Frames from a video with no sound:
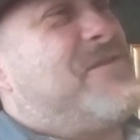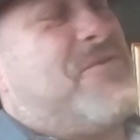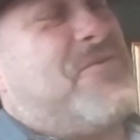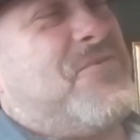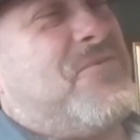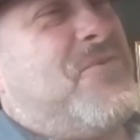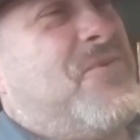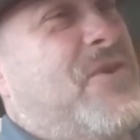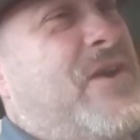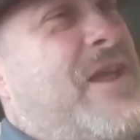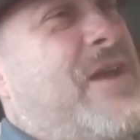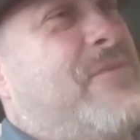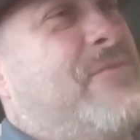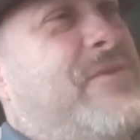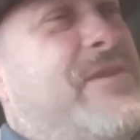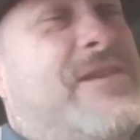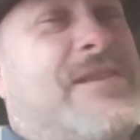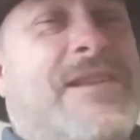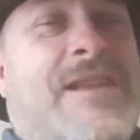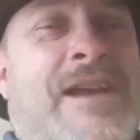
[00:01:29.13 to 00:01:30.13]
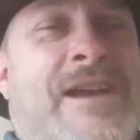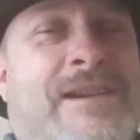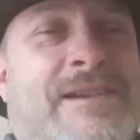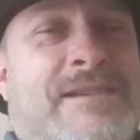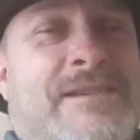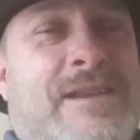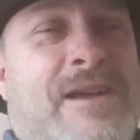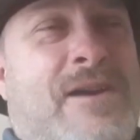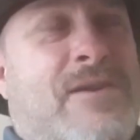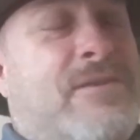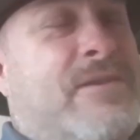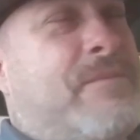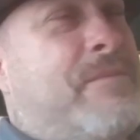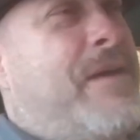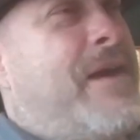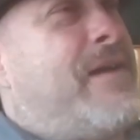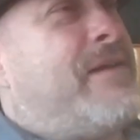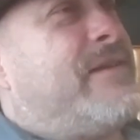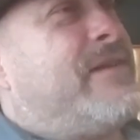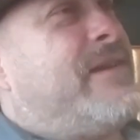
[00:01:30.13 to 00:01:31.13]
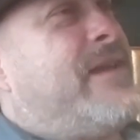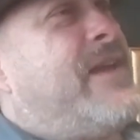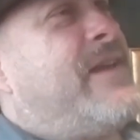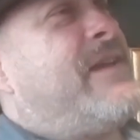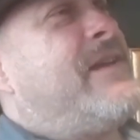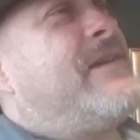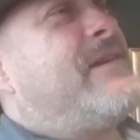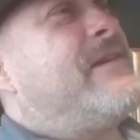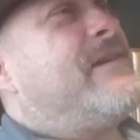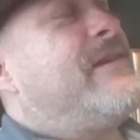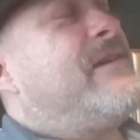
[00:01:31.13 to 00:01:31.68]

what I'd really like to talk about today,